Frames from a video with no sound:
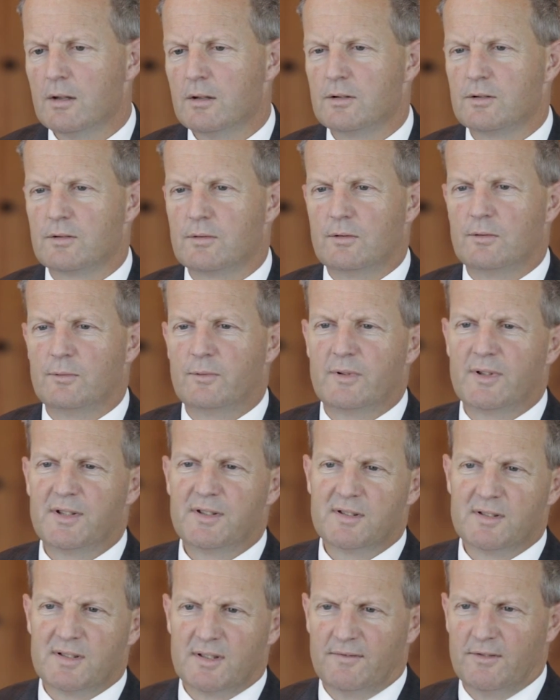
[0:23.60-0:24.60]
Sure. Well,
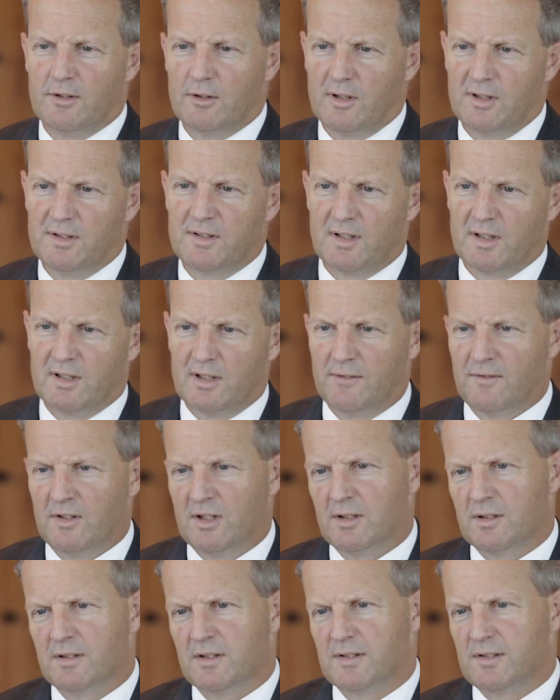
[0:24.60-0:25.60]
this is a very
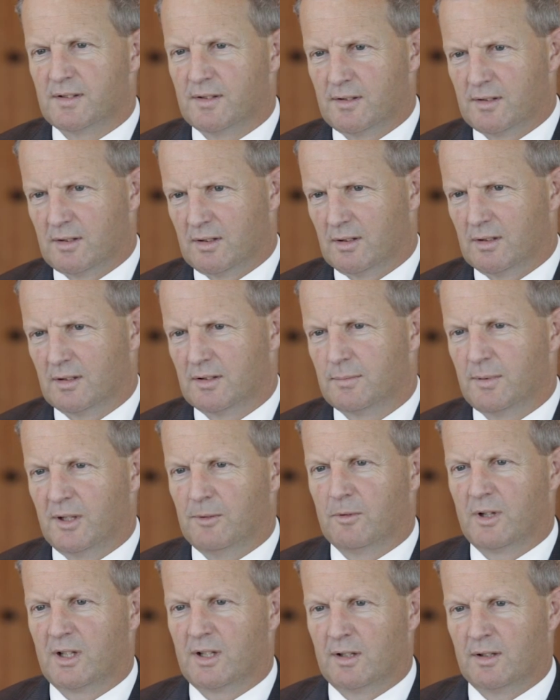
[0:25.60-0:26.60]
significant decision. It's been
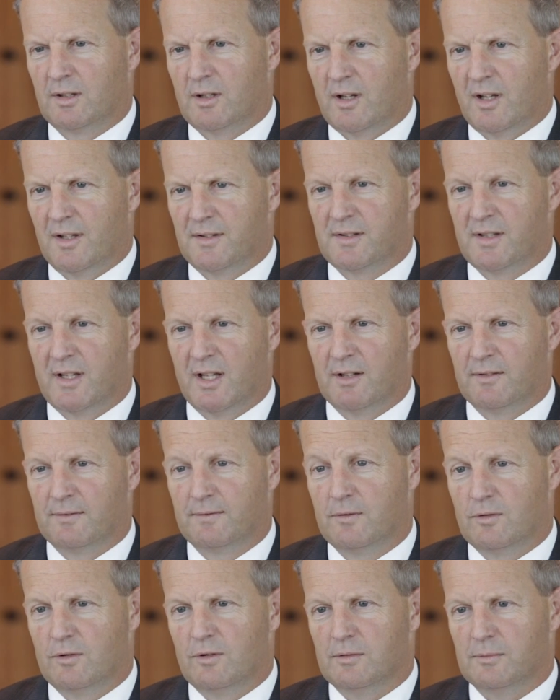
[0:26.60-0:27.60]
recognised now
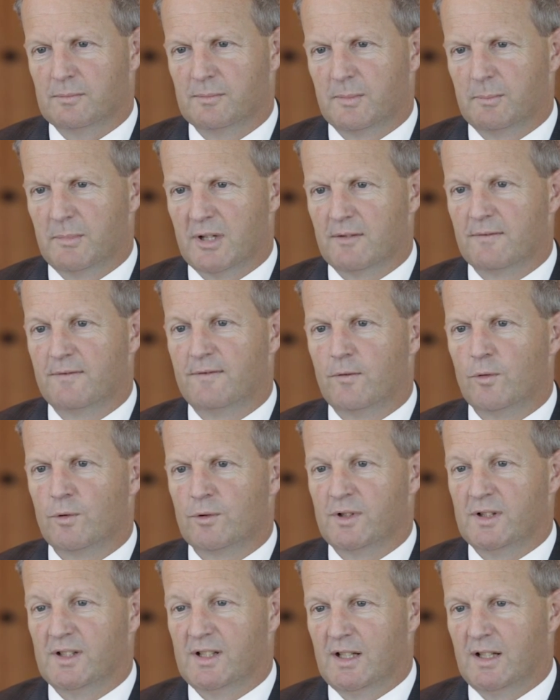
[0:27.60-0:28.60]
for about
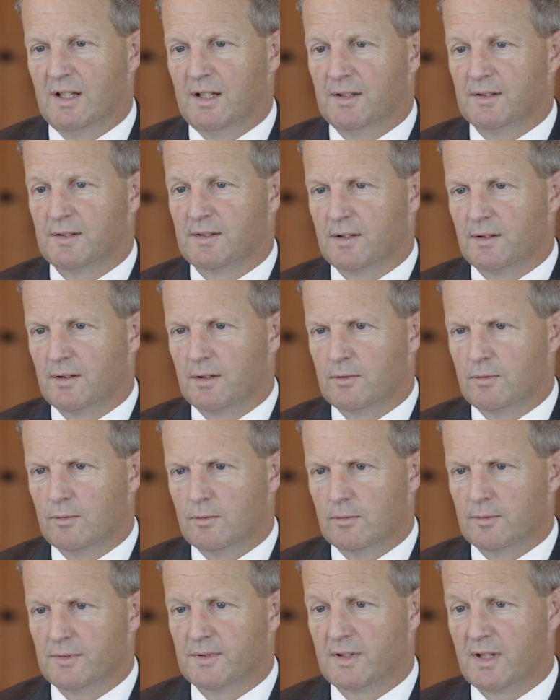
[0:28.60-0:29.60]
40 years that the
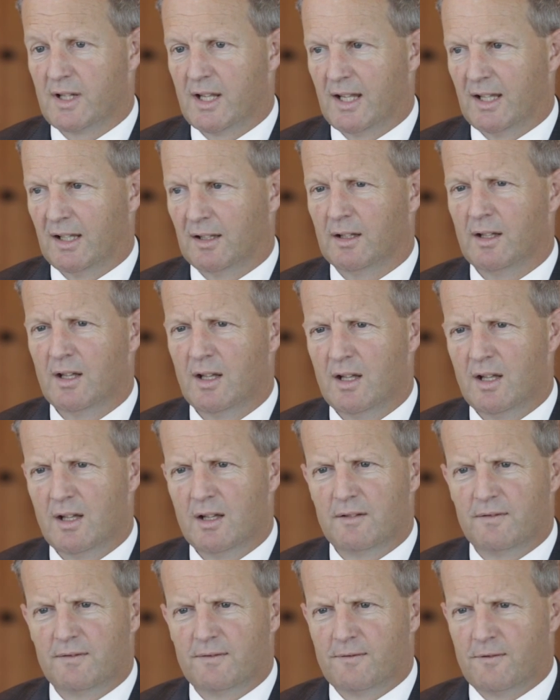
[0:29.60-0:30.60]
courts can
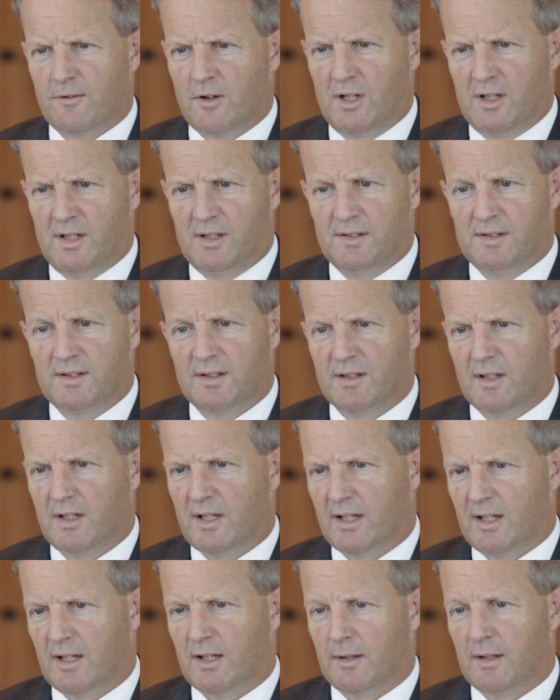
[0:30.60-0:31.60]
freeze
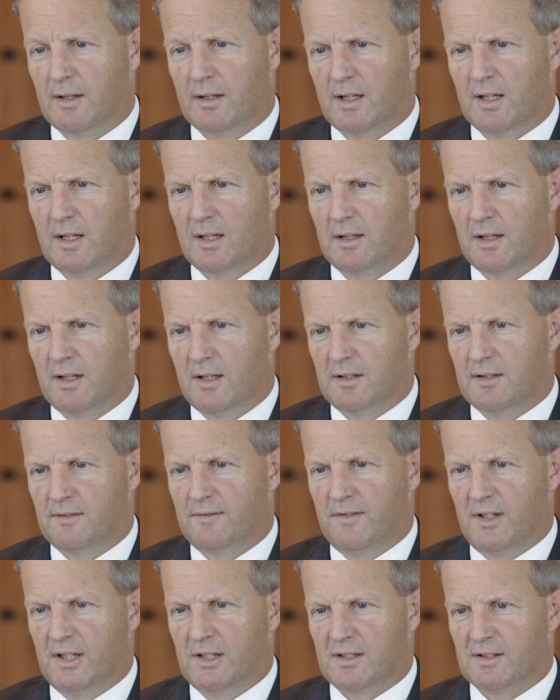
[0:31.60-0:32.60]
a
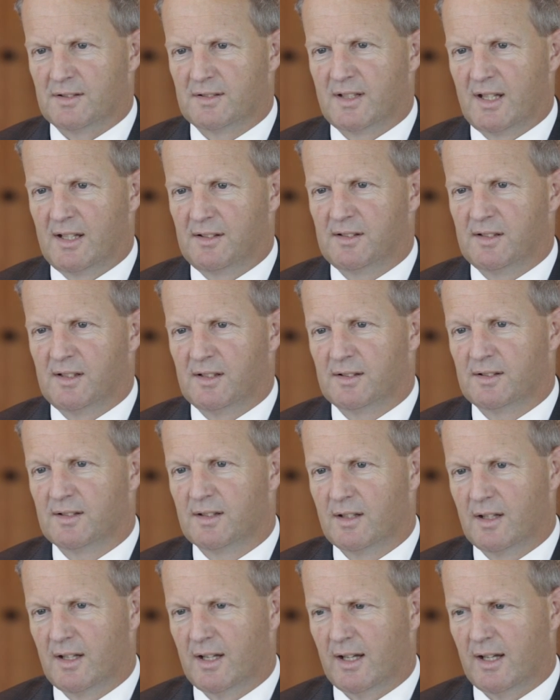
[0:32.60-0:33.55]
defendant's assets